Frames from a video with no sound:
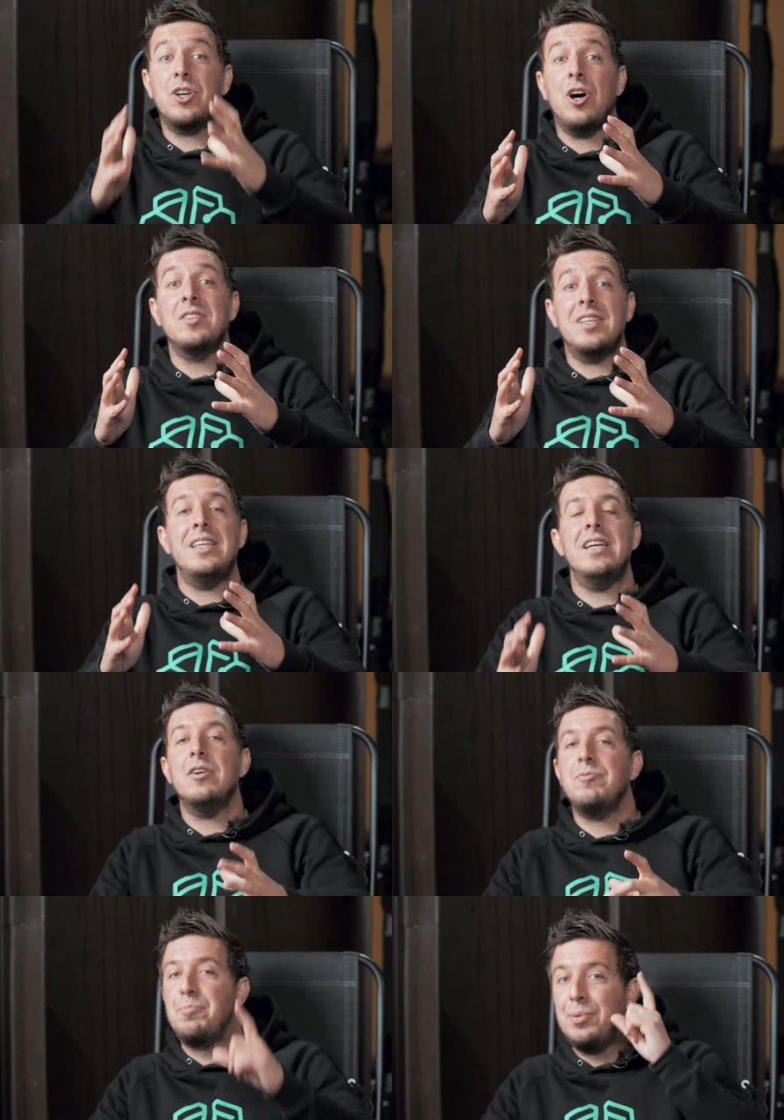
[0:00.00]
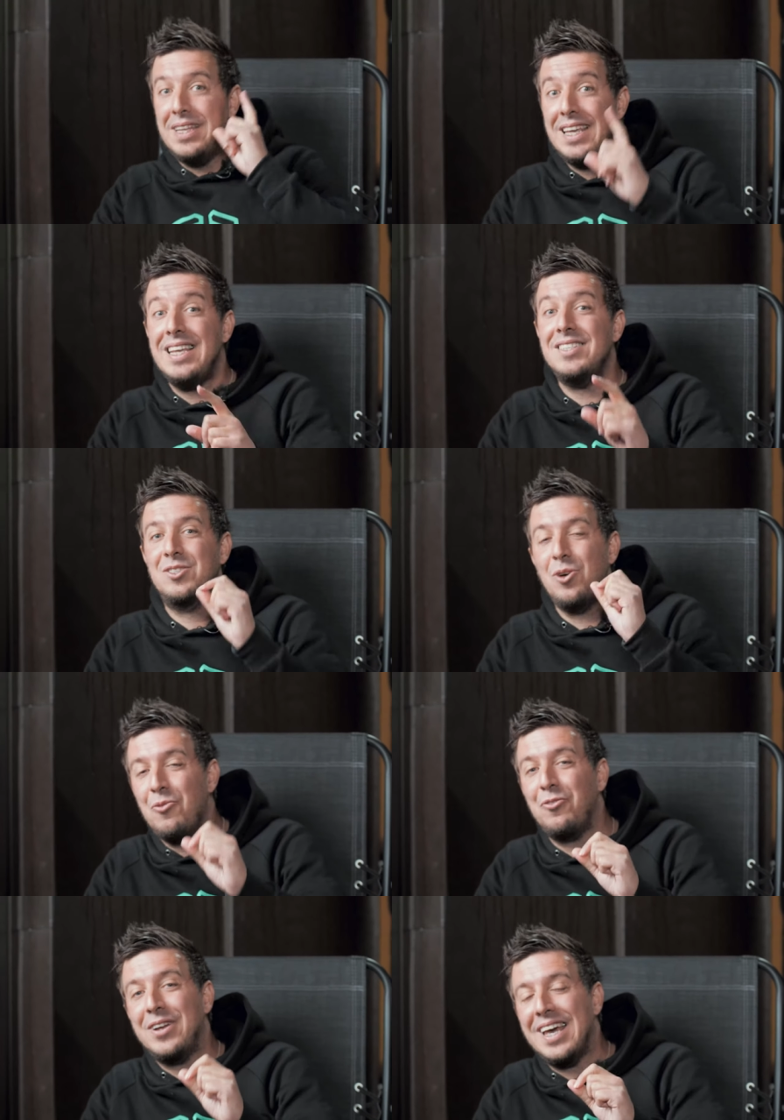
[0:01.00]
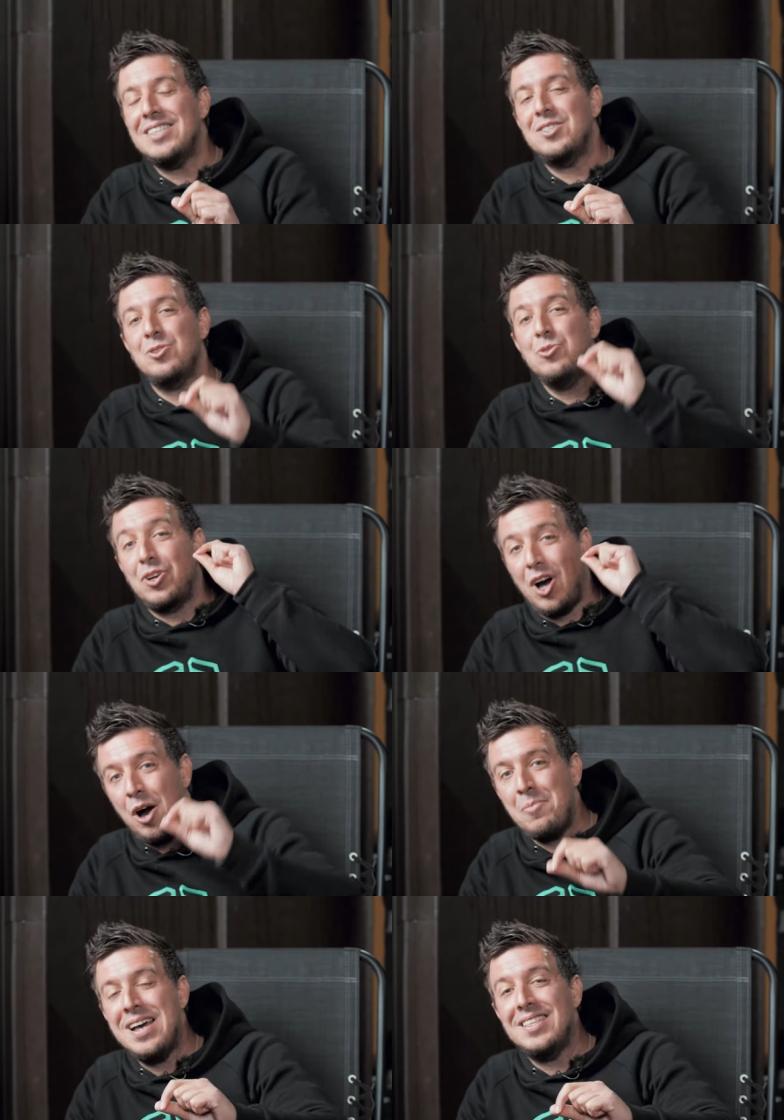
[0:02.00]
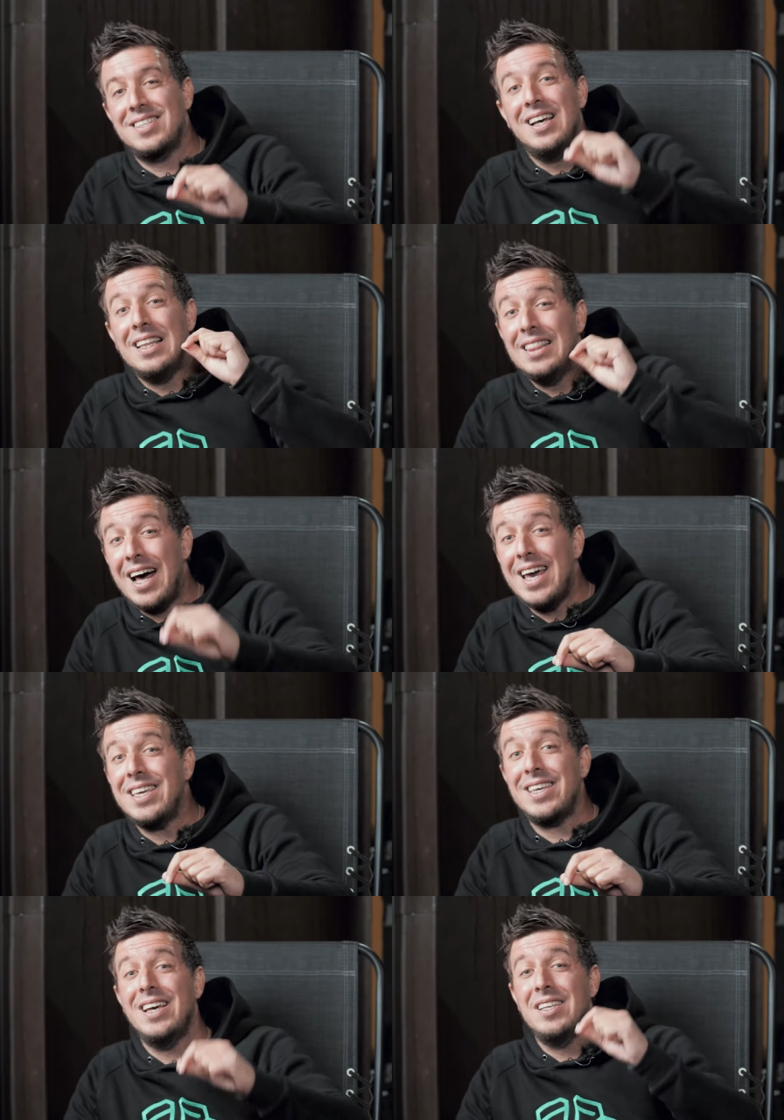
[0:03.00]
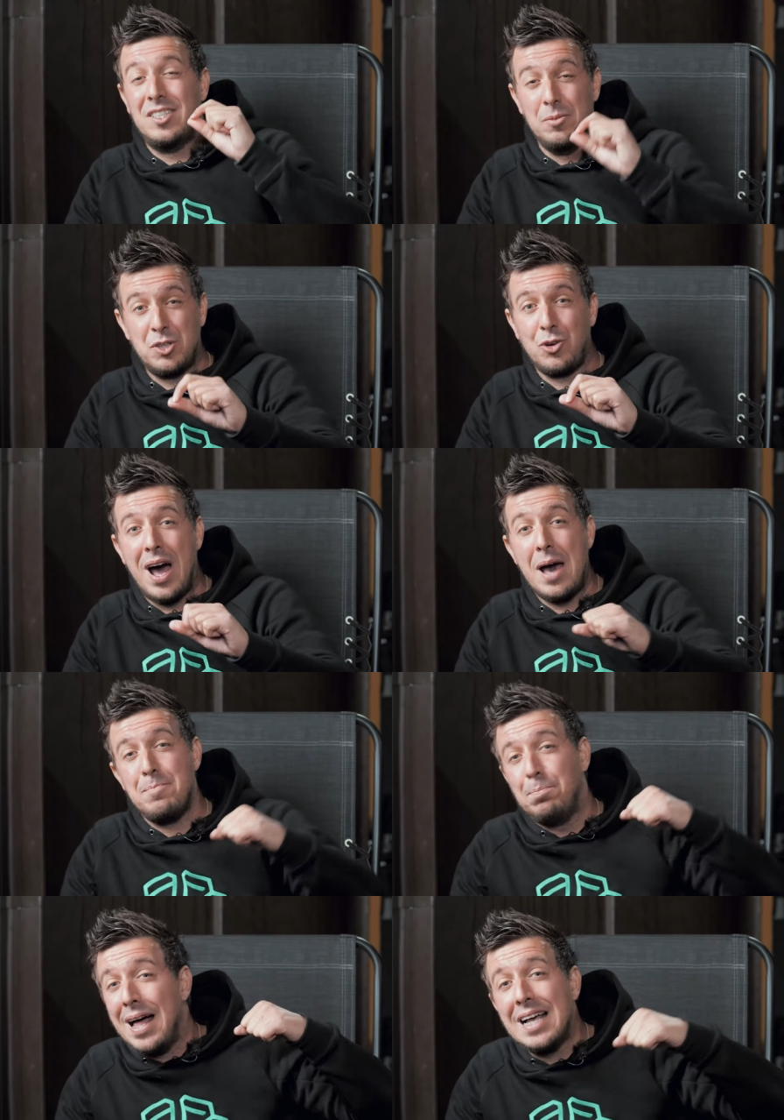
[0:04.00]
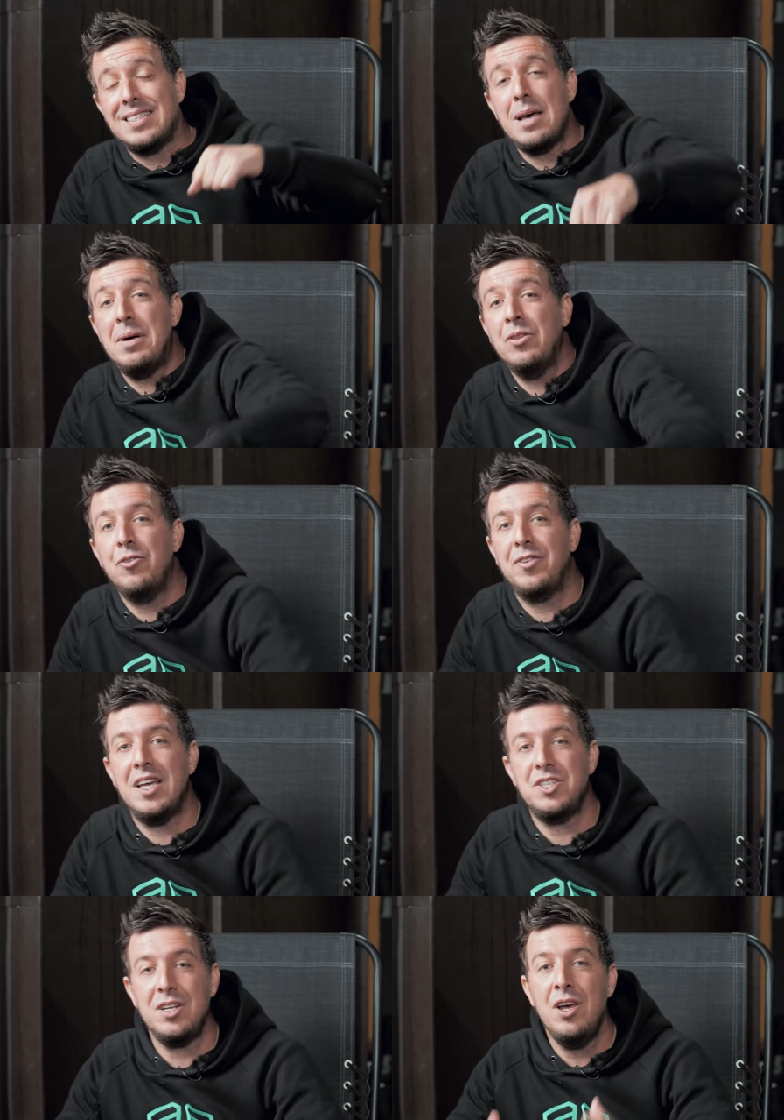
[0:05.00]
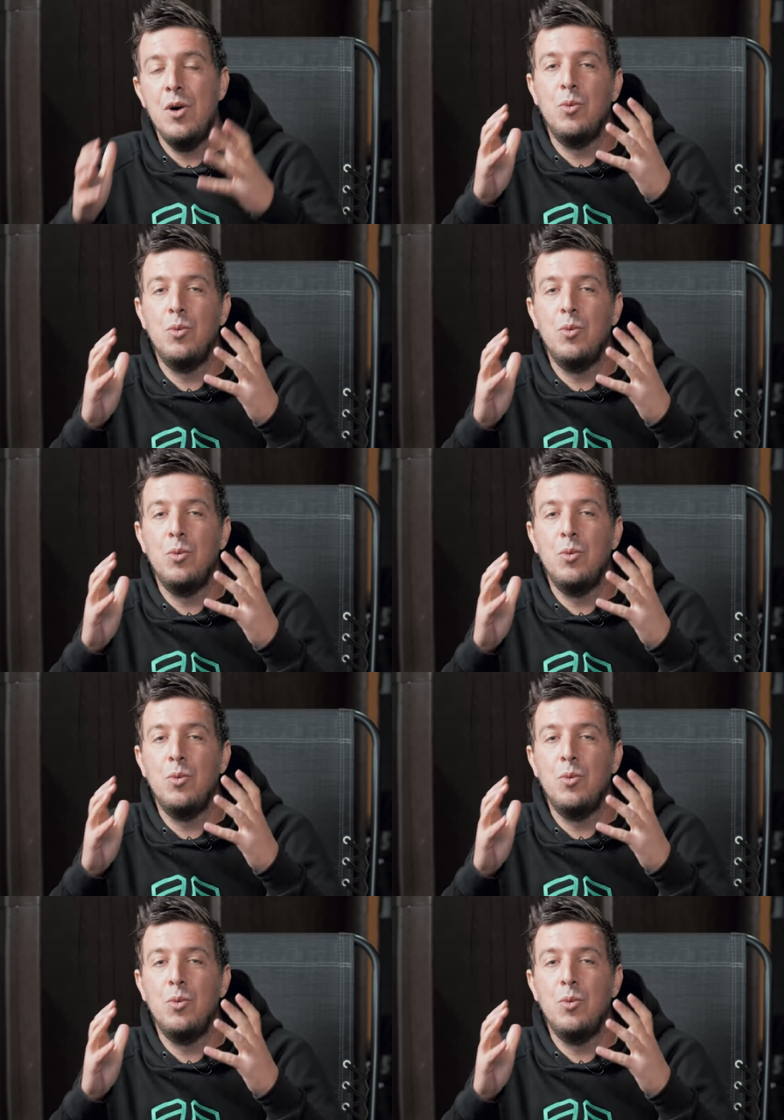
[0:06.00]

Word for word: the content here, please don't forget to comment, like, subscribe, blast that bell notification.